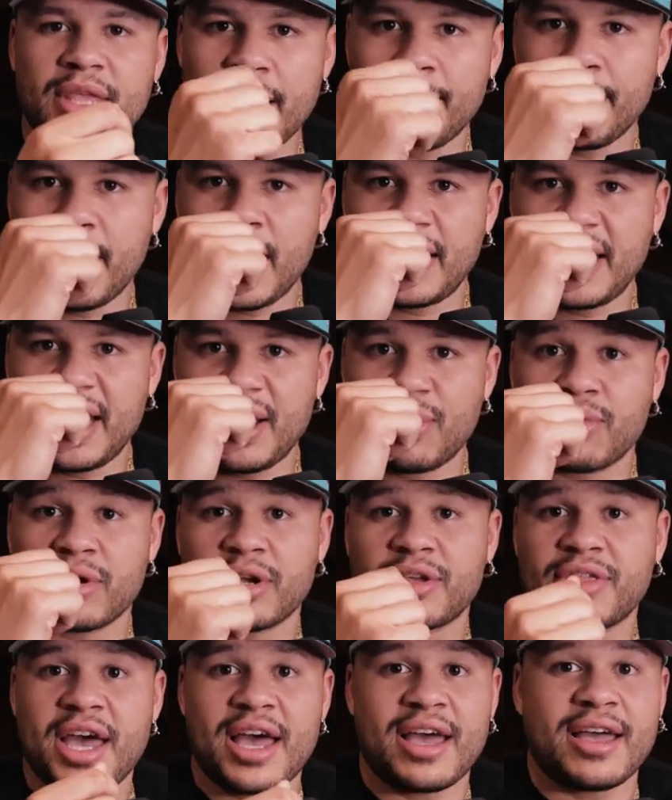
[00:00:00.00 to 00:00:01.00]
in my
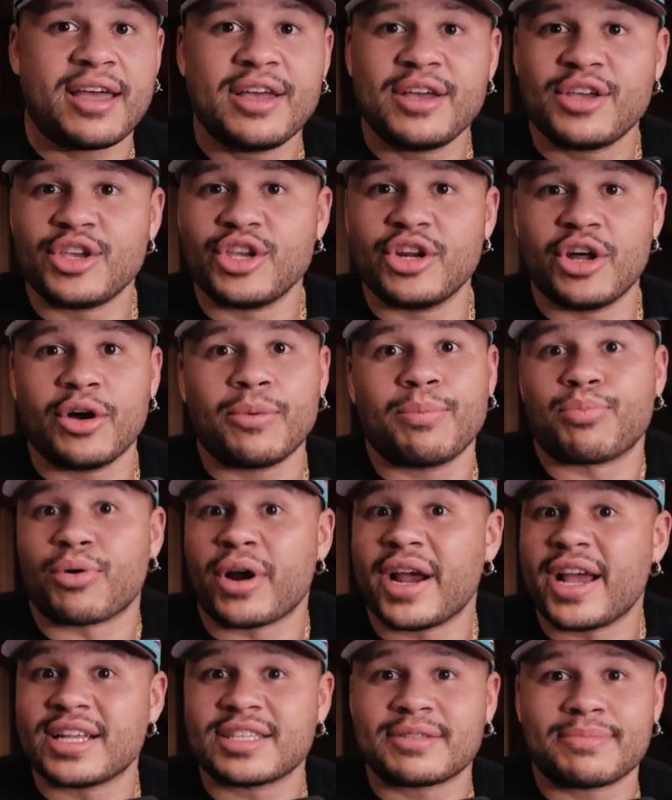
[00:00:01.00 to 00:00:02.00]
network that you know
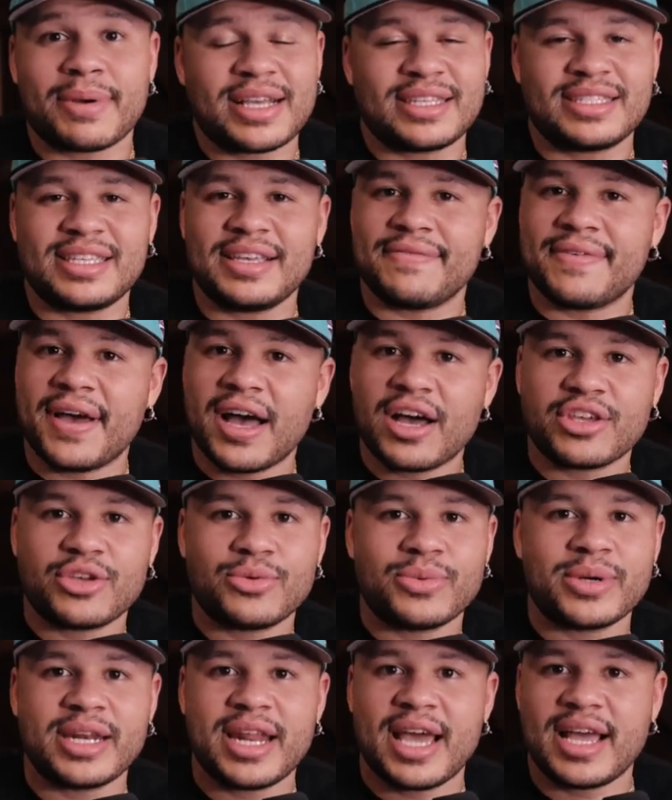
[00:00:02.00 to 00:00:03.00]
brands might see
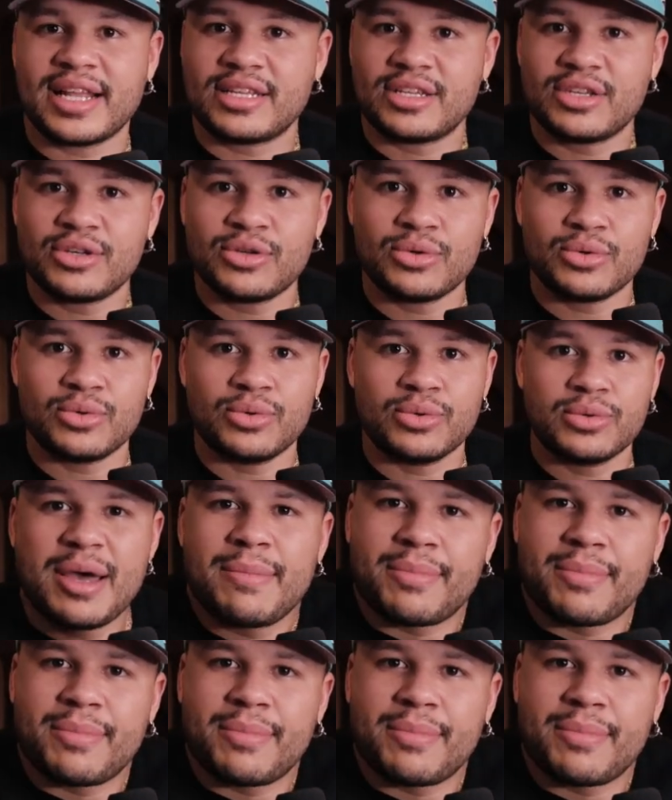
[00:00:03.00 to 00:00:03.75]
value in that too